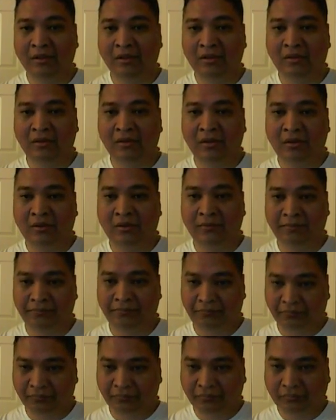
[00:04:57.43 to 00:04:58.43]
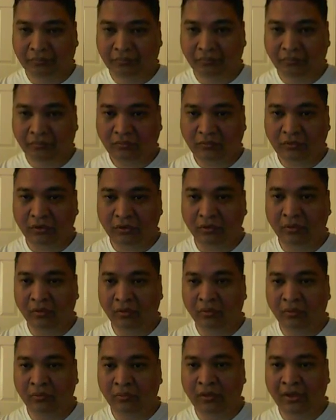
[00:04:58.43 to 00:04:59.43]
So
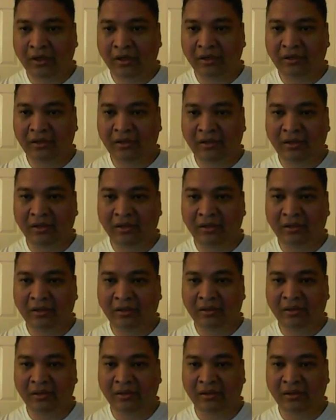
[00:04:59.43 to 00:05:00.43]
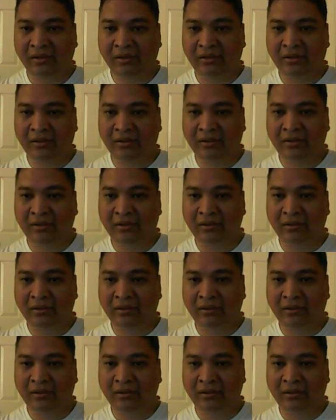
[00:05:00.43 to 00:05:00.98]
what I did is,